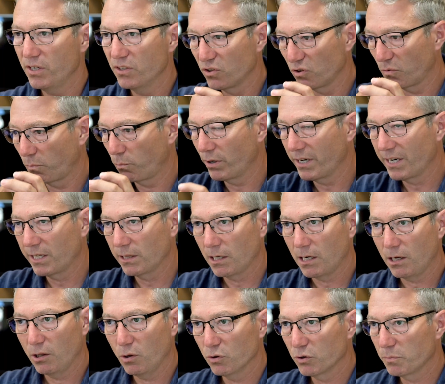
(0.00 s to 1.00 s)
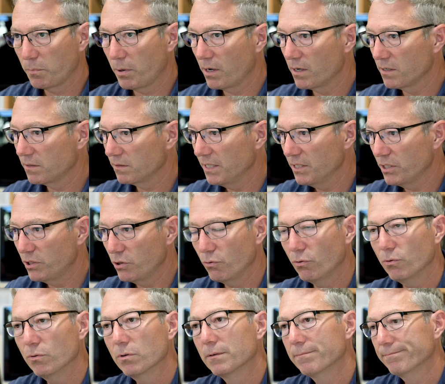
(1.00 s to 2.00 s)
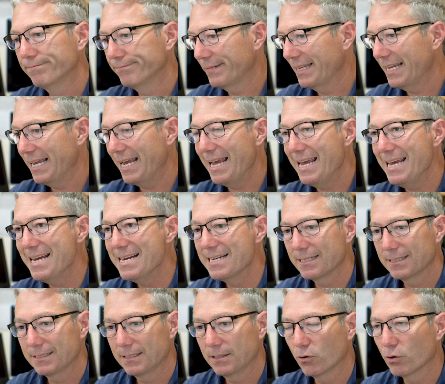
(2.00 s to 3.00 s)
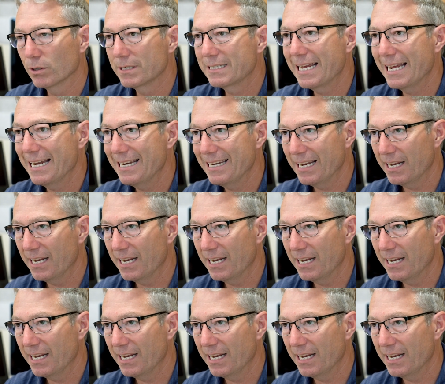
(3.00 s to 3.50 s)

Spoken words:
can sprinkle all those parts into 8 or 10